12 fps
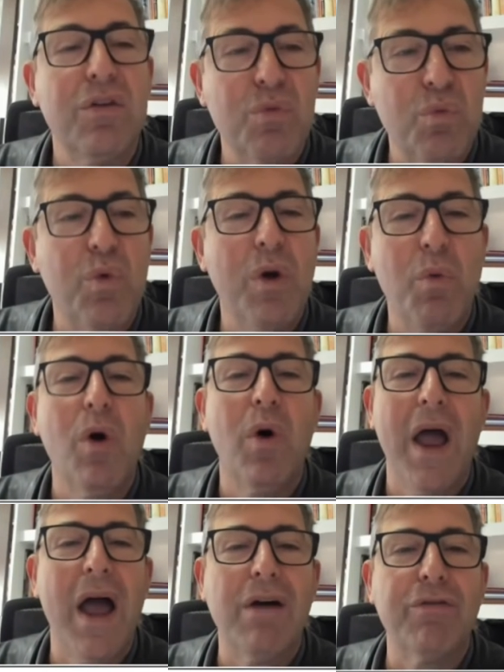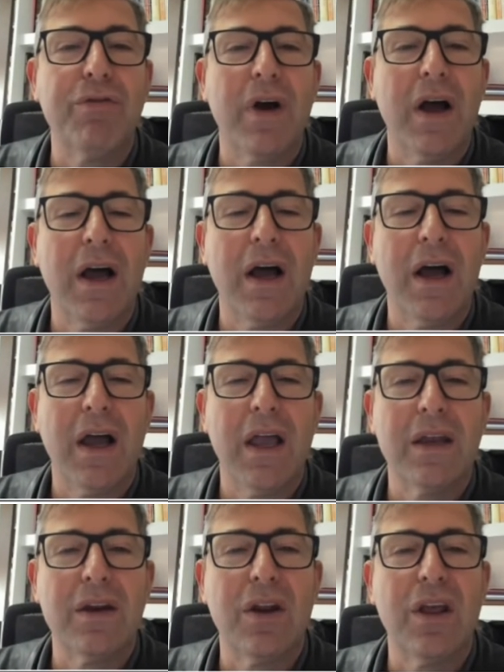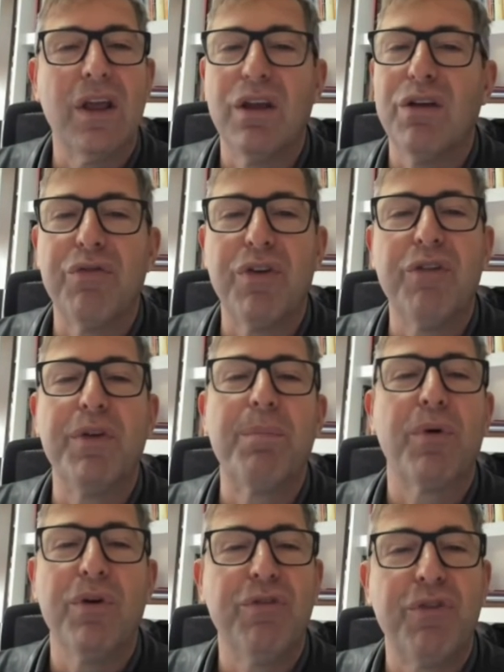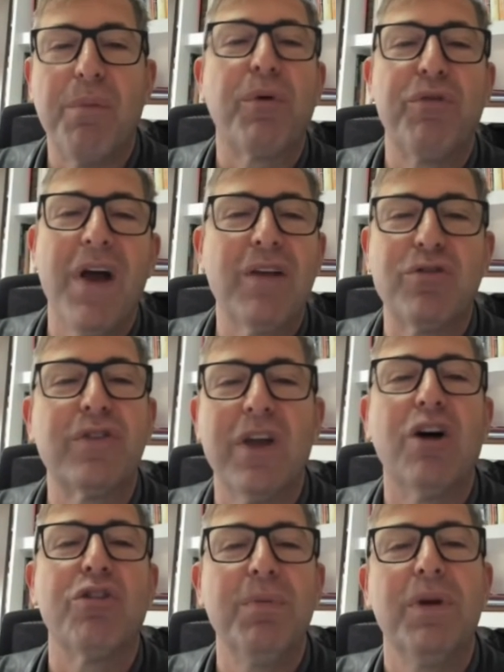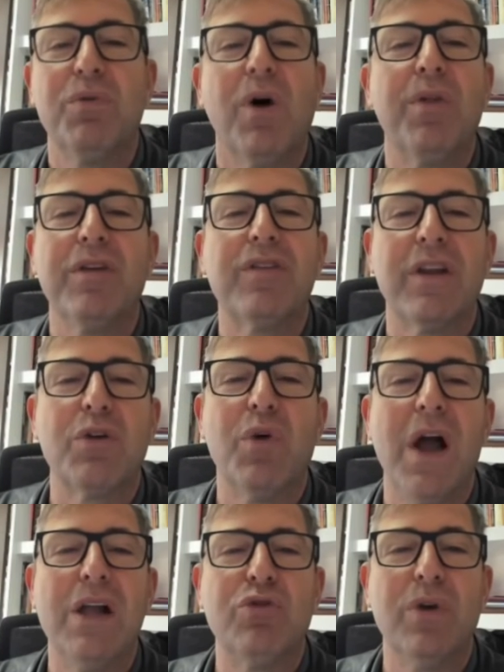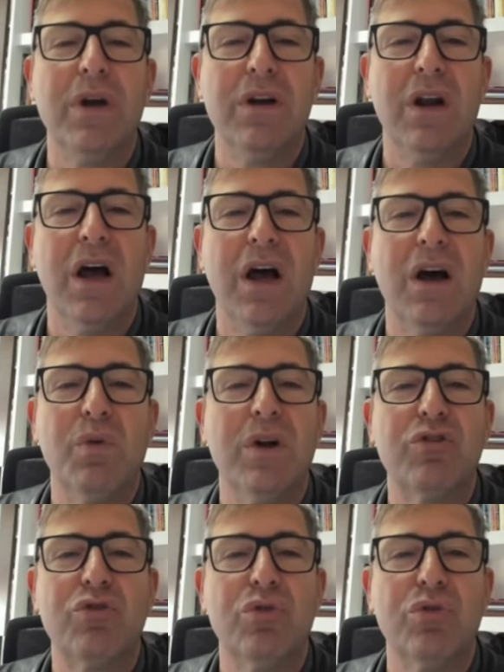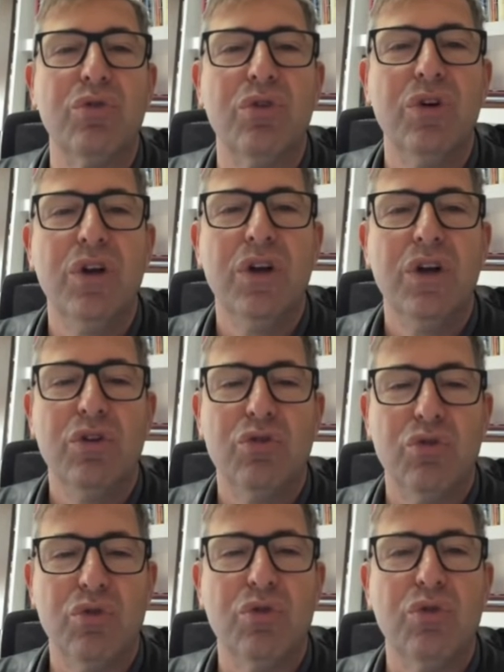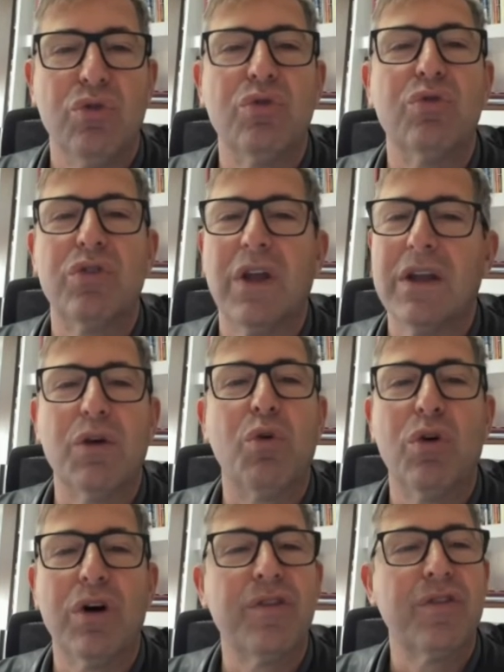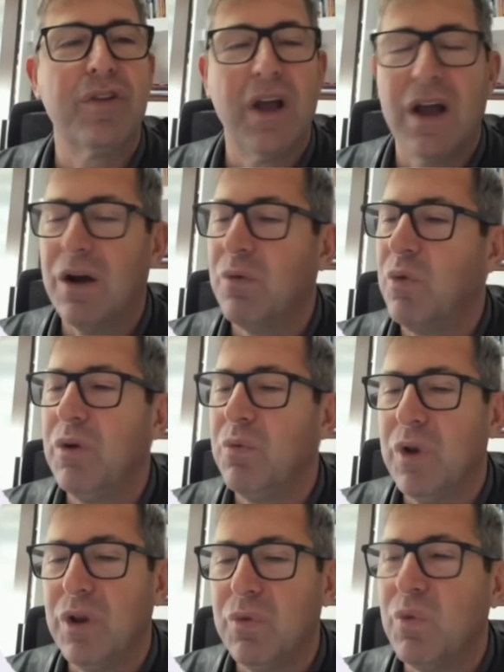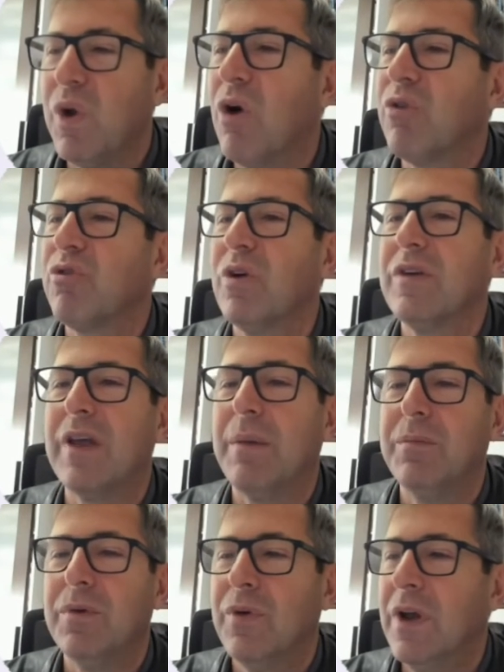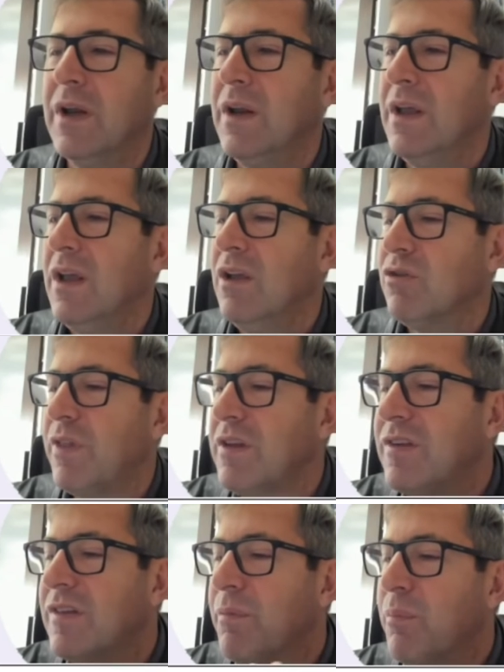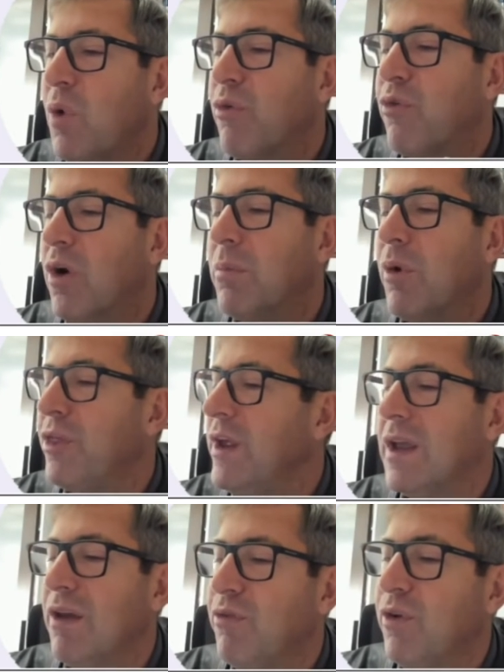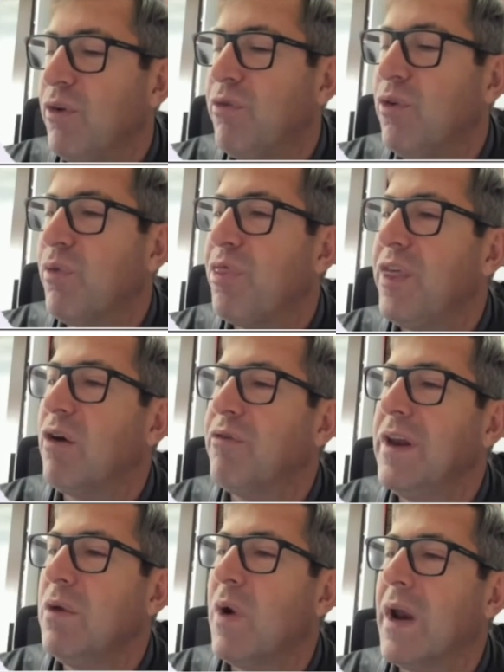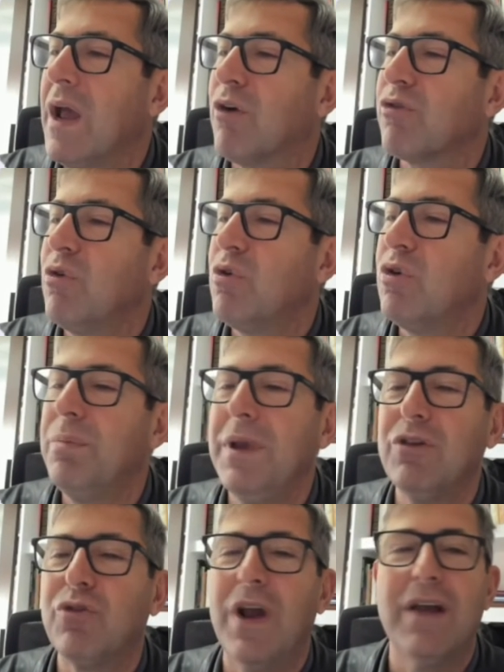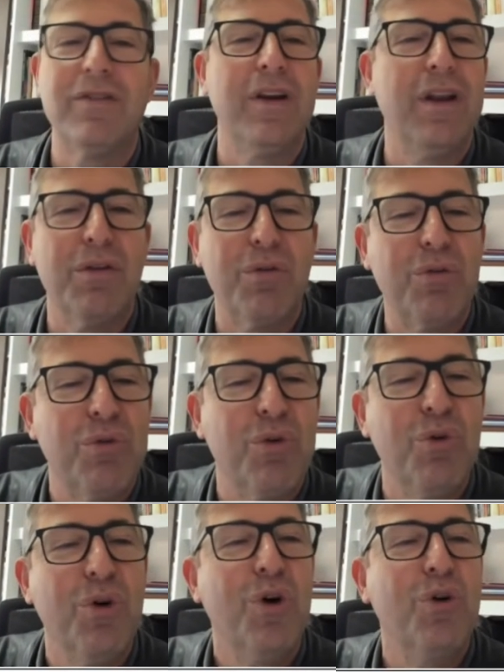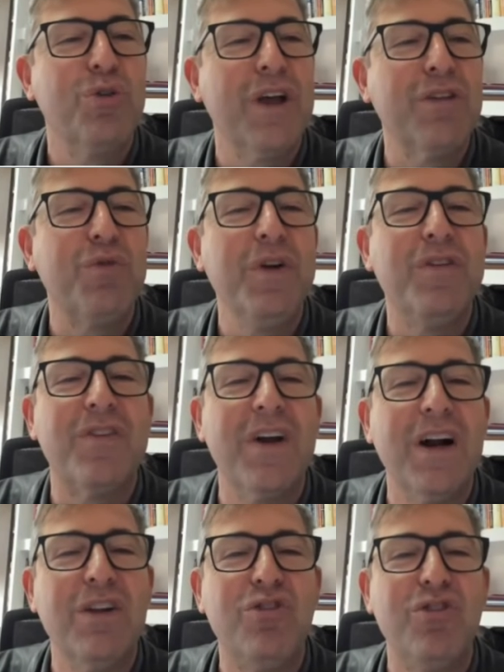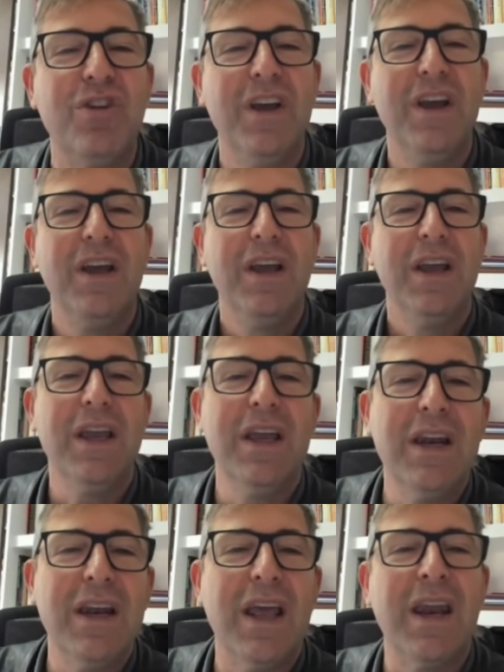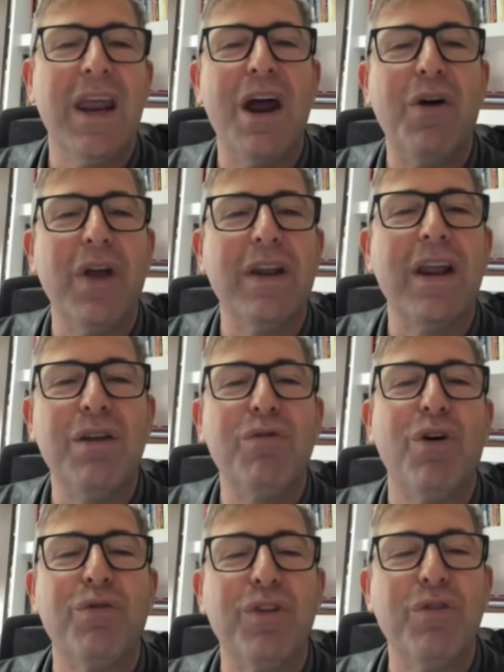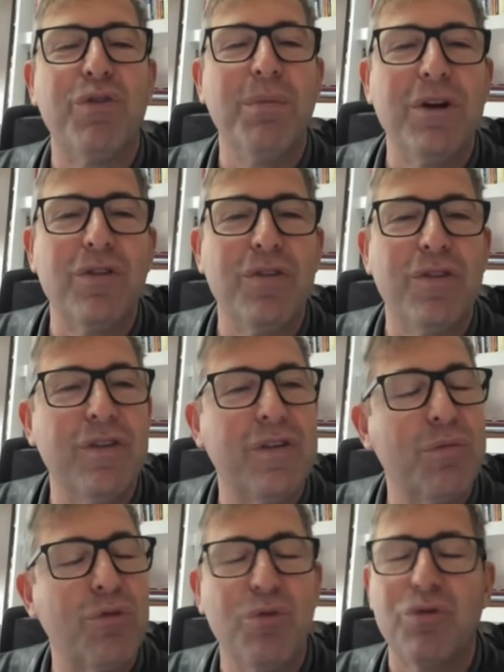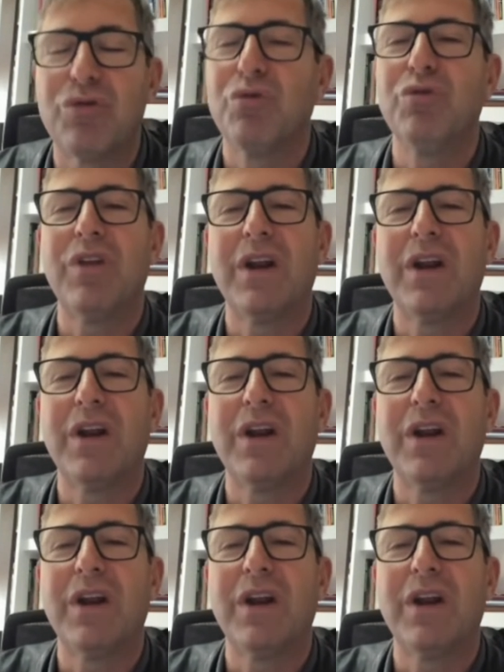we will have, and if a professor tells me, well, this undergraduate wants to take the course, we also accept, right? So this is the more formal thing. If you think of anyone else who could be interested, who does research in an area that involves information systems, who's